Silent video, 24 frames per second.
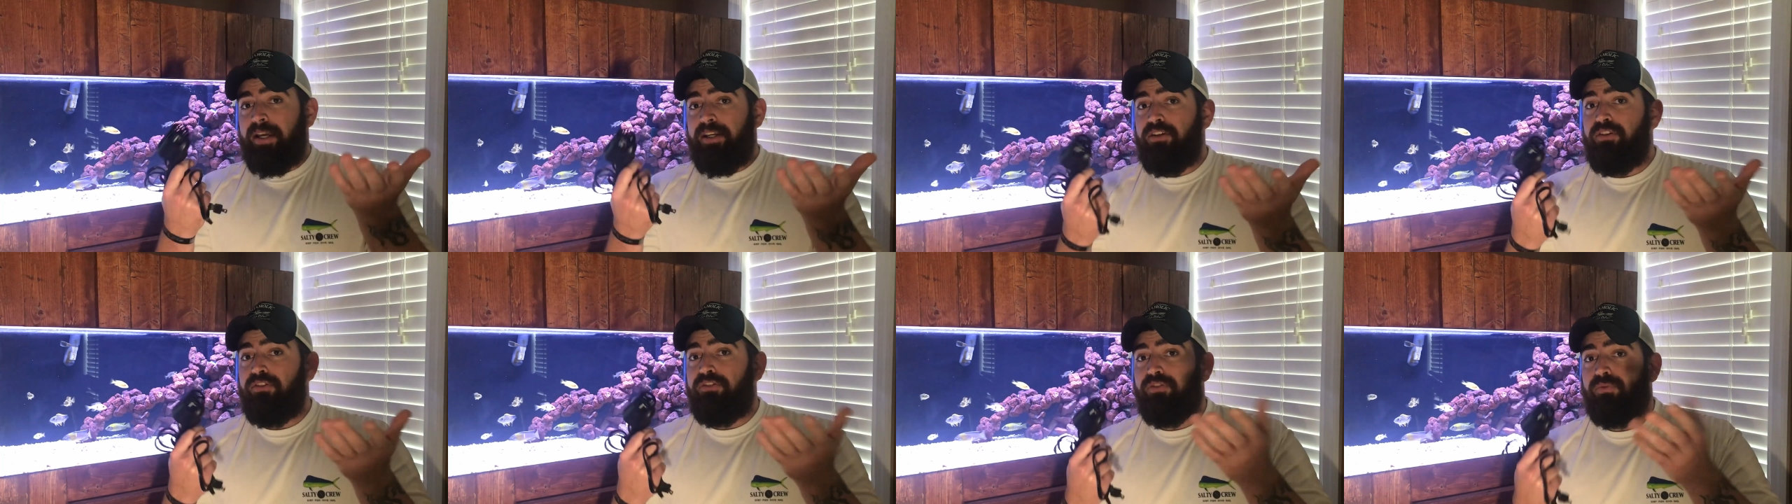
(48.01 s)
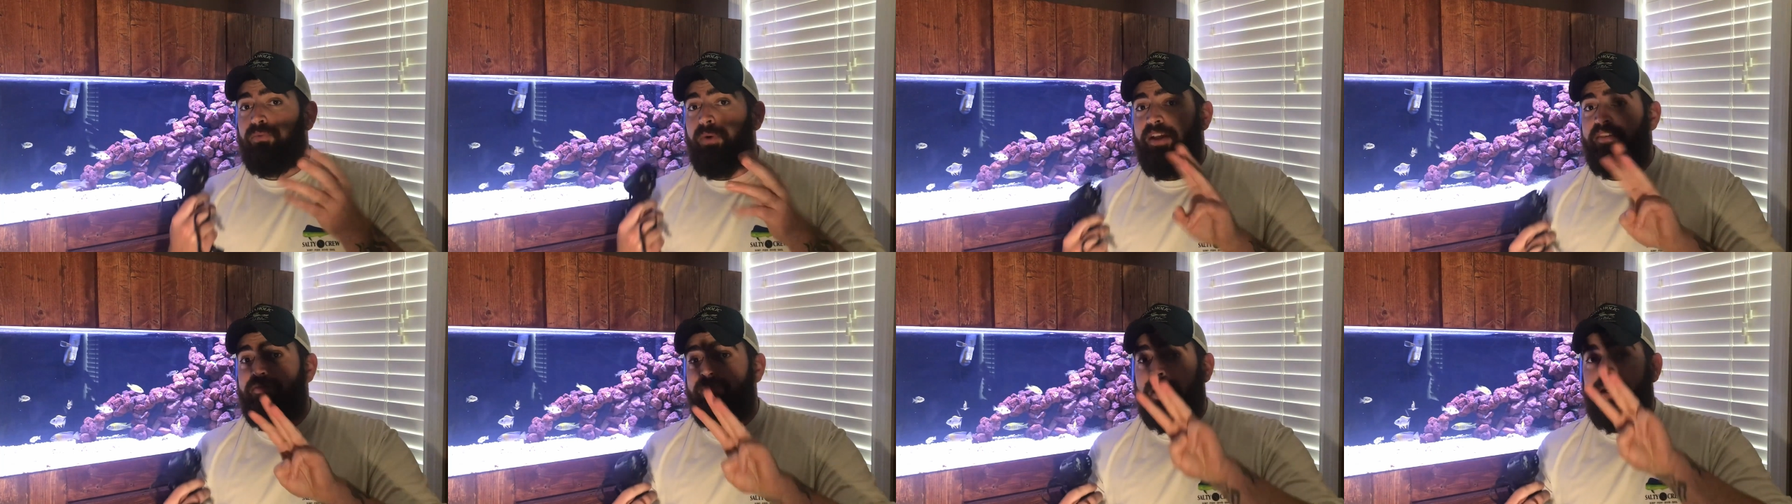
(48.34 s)
use a
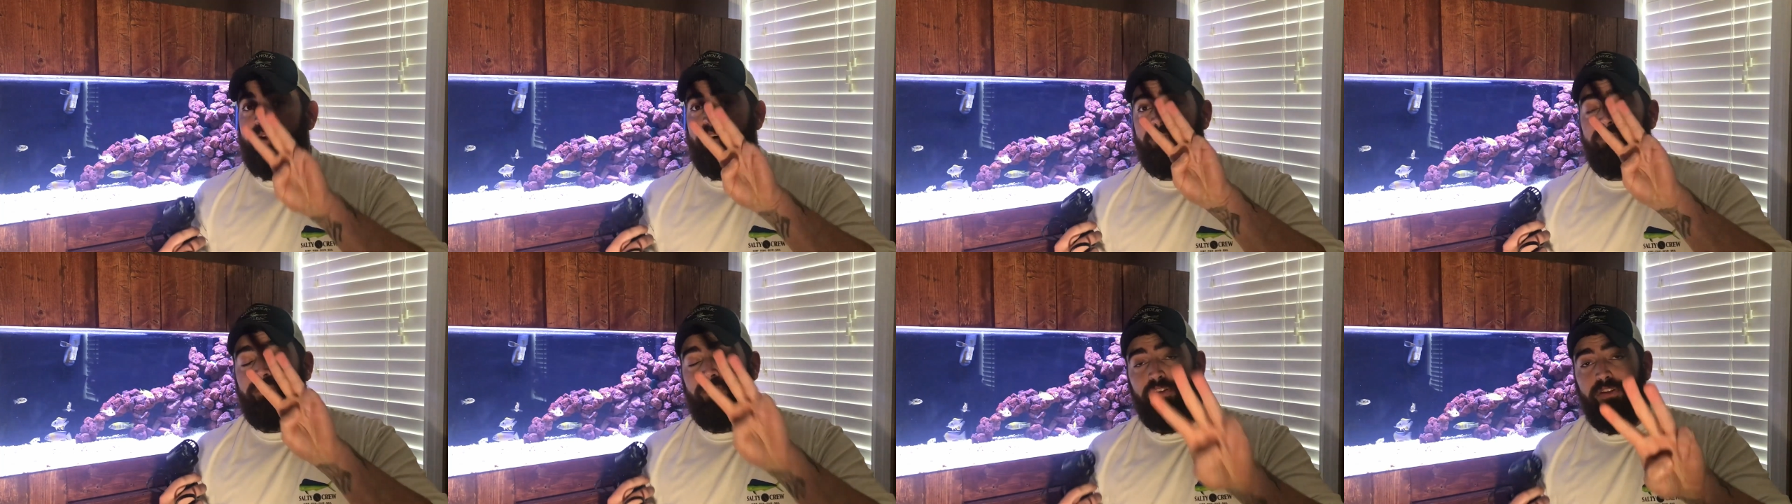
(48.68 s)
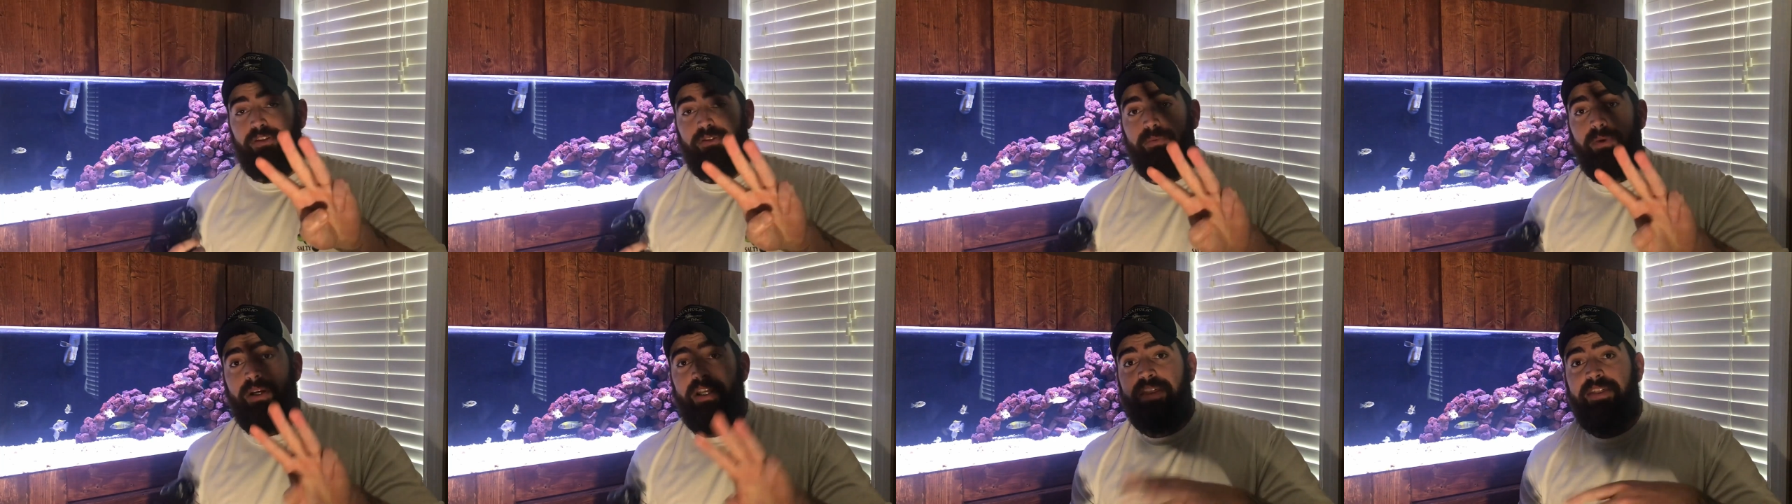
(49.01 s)
wavemaker for
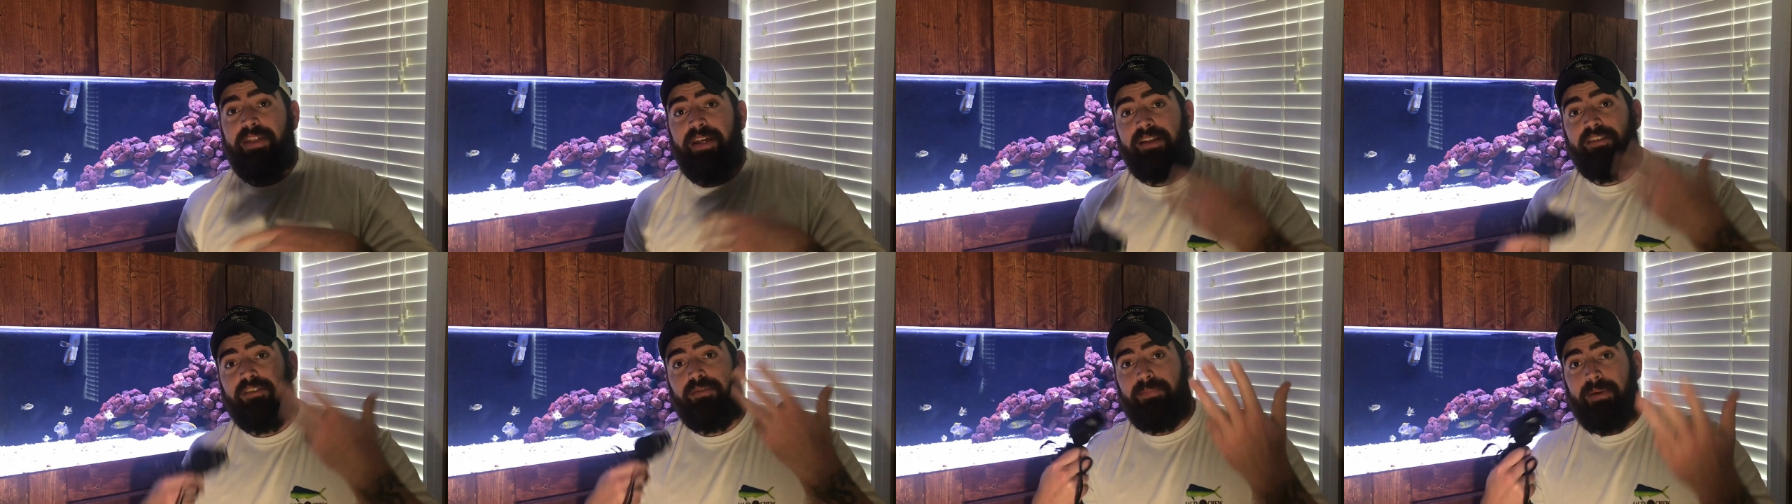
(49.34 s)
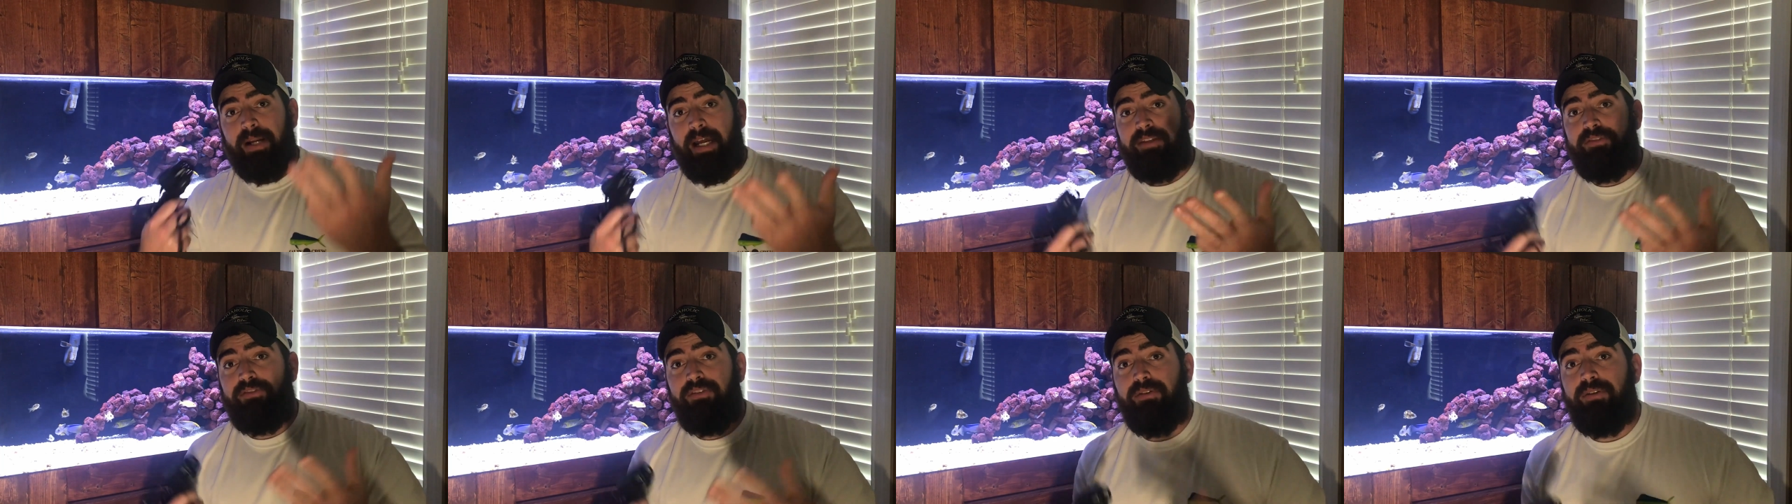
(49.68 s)
three things, but
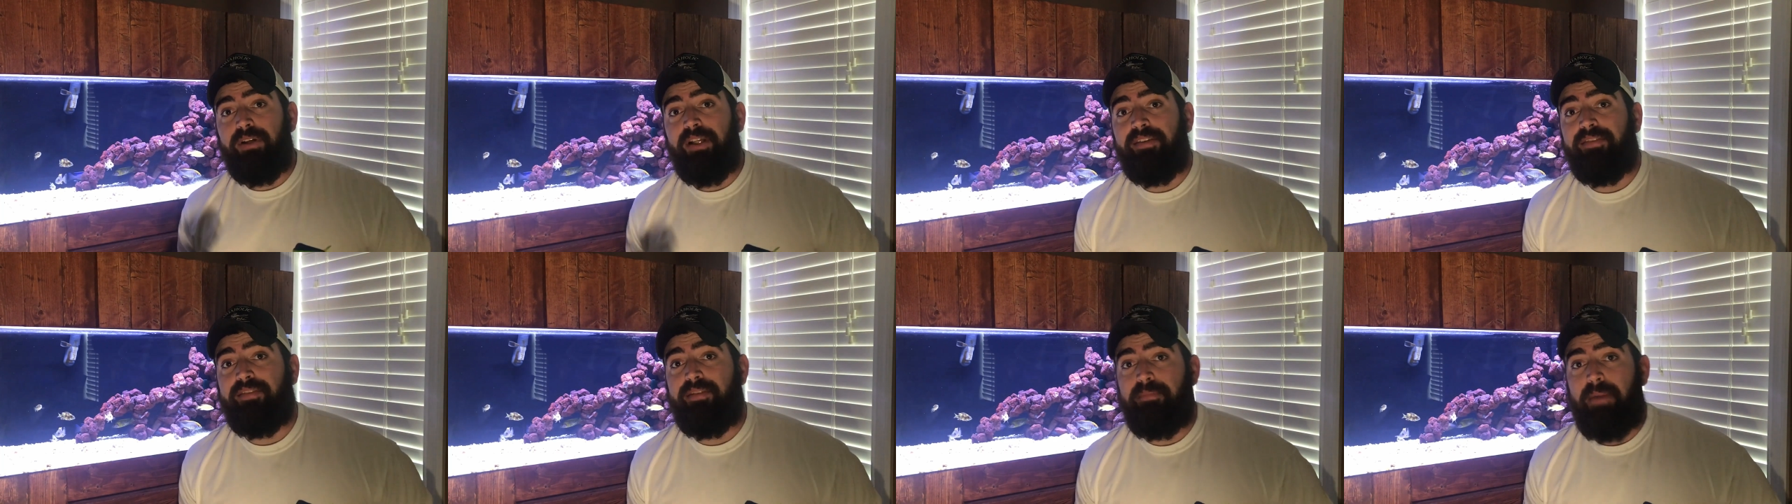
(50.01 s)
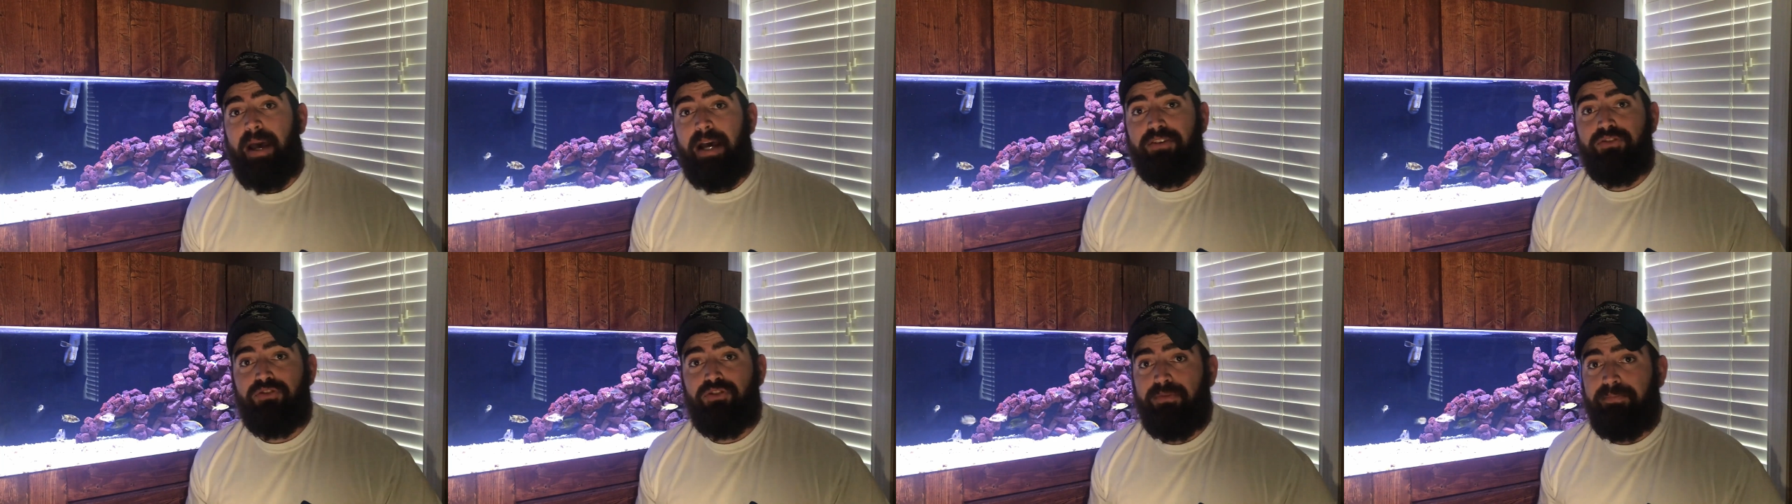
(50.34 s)
I do get some
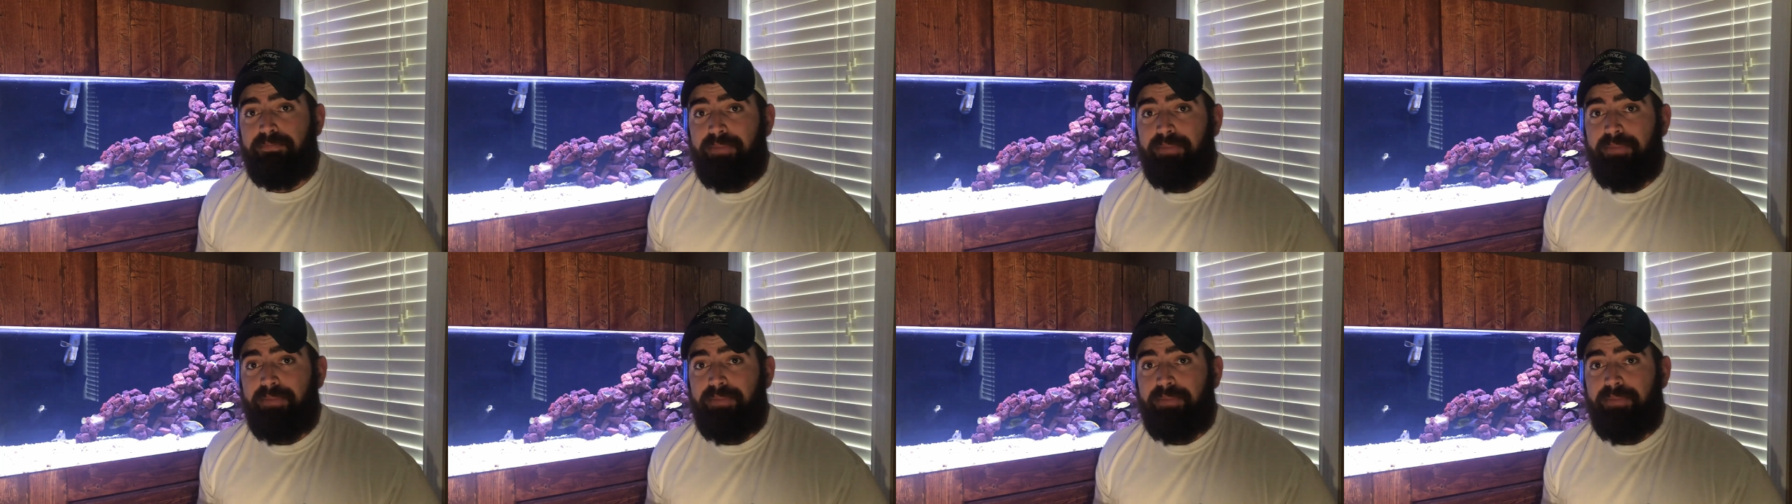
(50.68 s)
extra